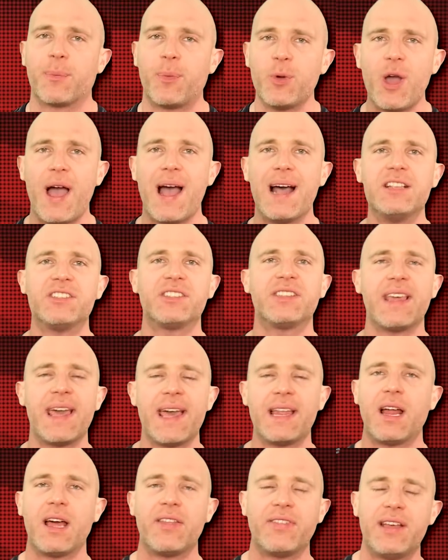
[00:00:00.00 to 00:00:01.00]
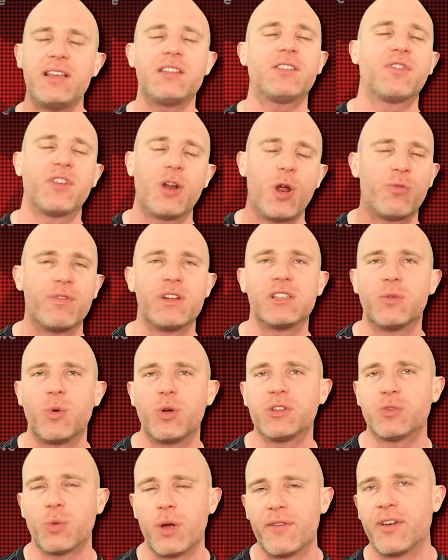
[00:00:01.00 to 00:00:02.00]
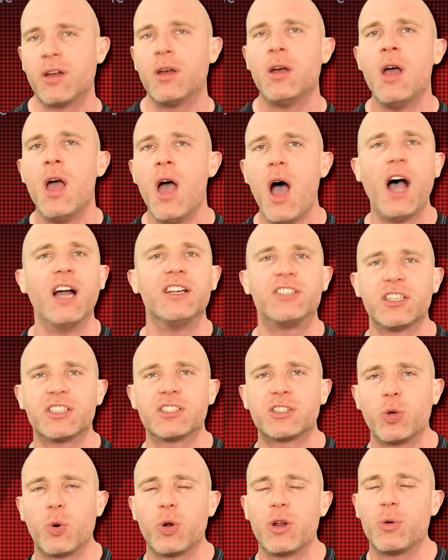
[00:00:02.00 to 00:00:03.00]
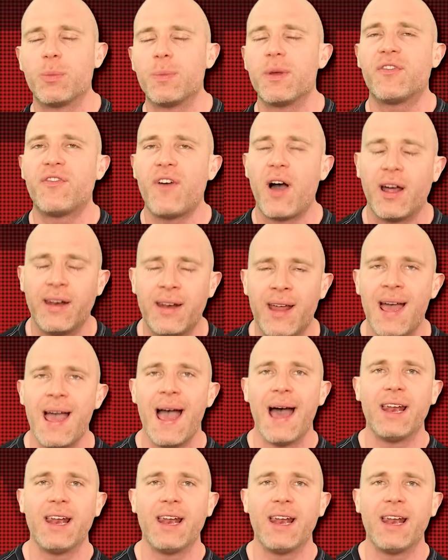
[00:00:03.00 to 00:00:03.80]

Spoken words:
So put your hands in the air like this for no reason whatsoever. I just thought it would be fun.